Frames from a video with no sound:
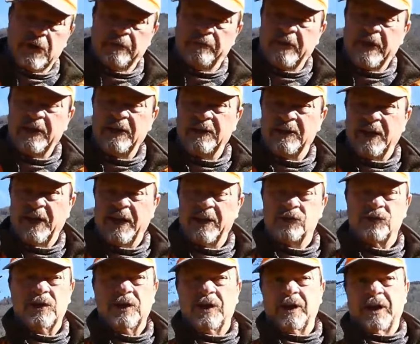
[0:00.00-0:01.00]
uh, very
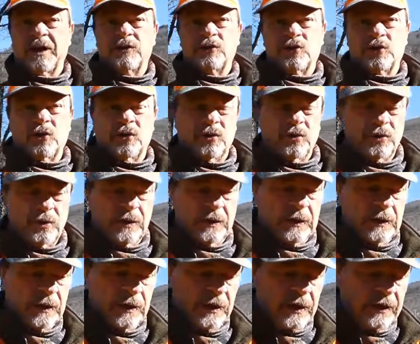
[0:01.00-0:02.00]
interesting red,
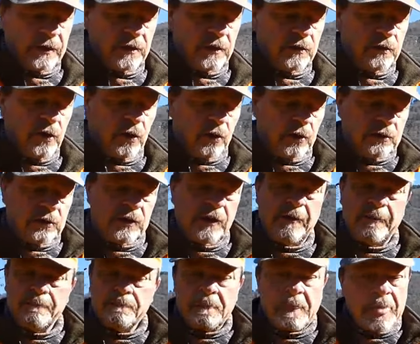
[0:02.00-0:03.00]
uh, red dot
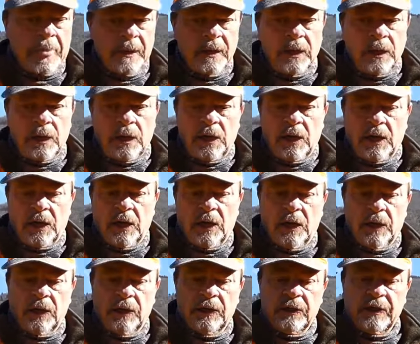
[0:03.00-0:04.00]

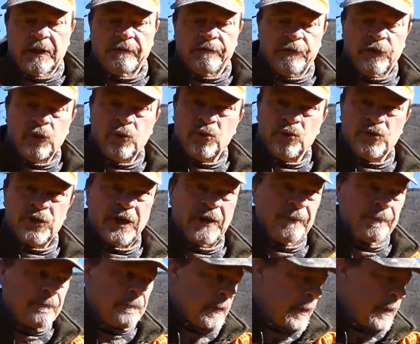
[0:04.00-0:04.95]
uh, in the future,